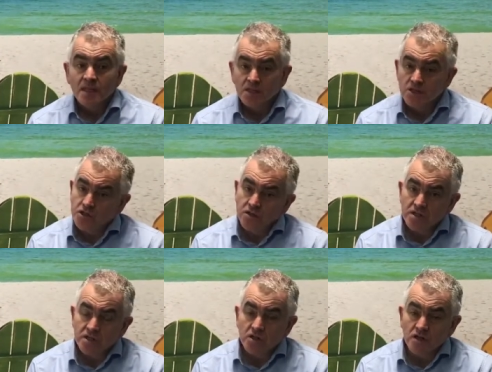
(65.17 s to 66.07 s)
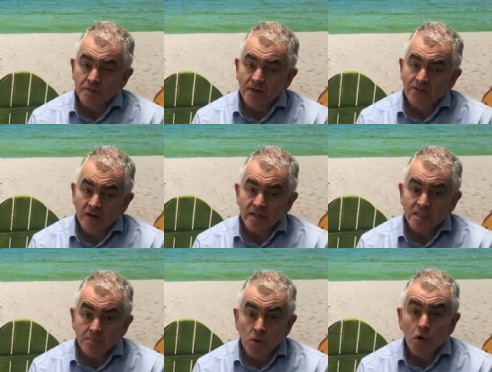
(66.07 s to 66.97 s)
The insurance is going to be a very
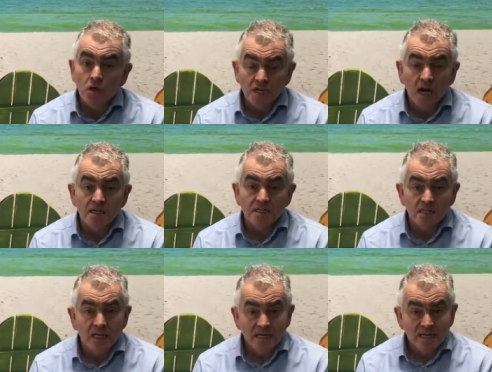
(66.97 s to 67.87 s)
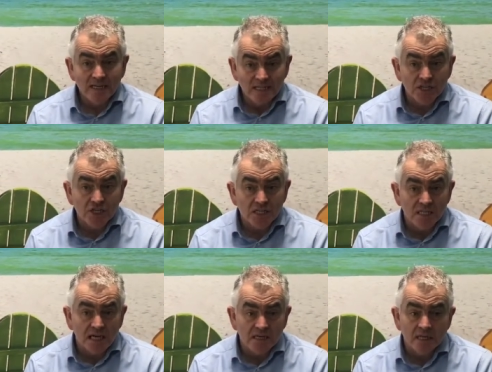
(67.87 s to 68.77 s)
small cost in addition to
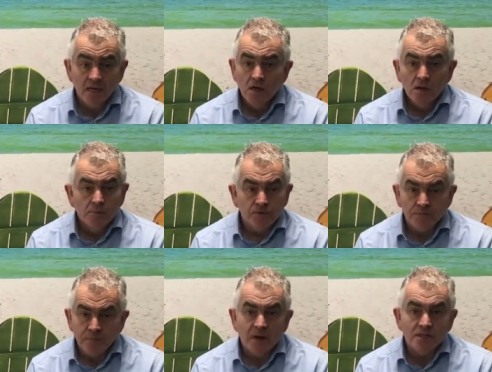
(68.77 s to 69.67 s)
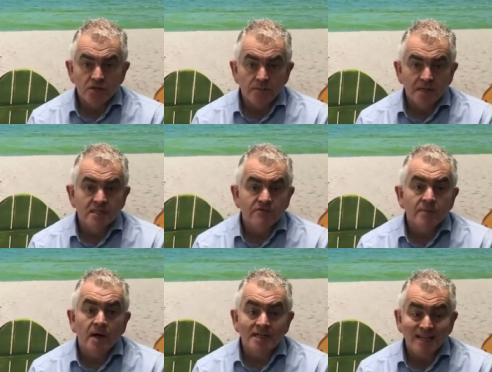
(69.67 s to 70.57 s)
that, but it buys you peace of
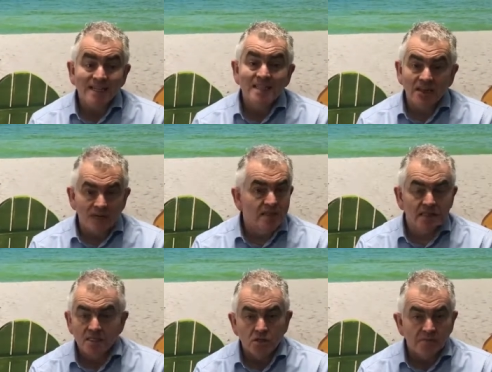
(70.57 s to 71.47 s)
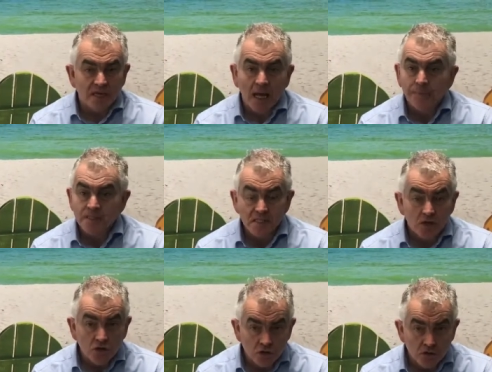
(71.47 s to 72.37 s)
mind in the event that something happens that
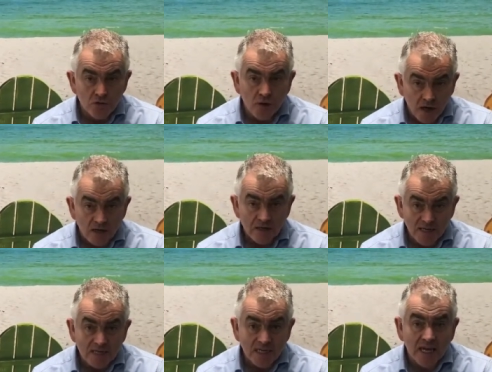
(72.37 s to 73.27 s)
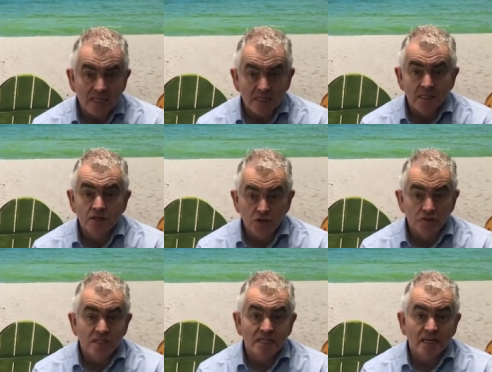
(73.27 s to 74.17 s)
you need to cancel,
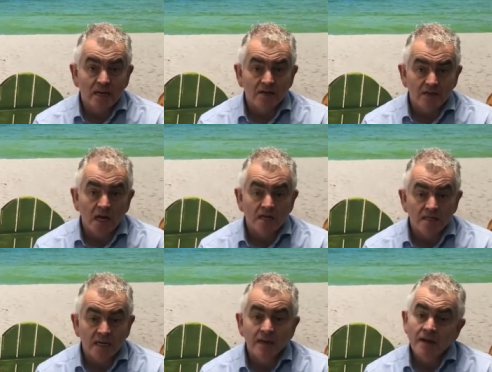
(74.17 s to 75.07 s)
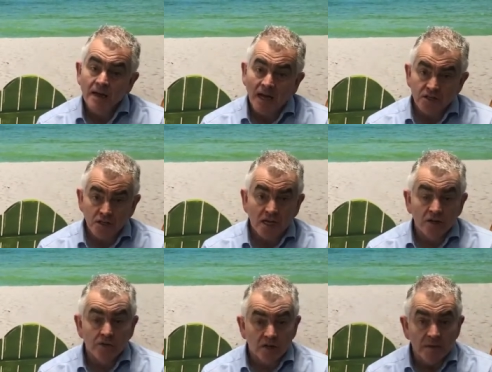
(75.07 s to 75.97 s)
you need to get out of the holiday, okay, and you get
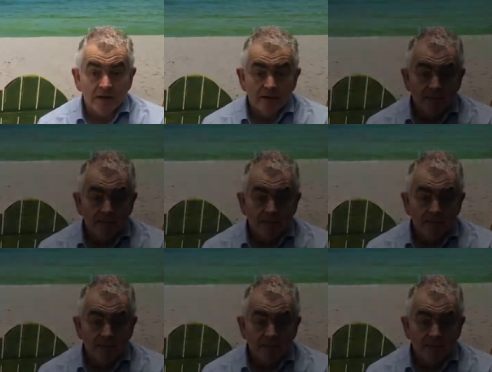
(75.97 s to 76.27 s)
your money back.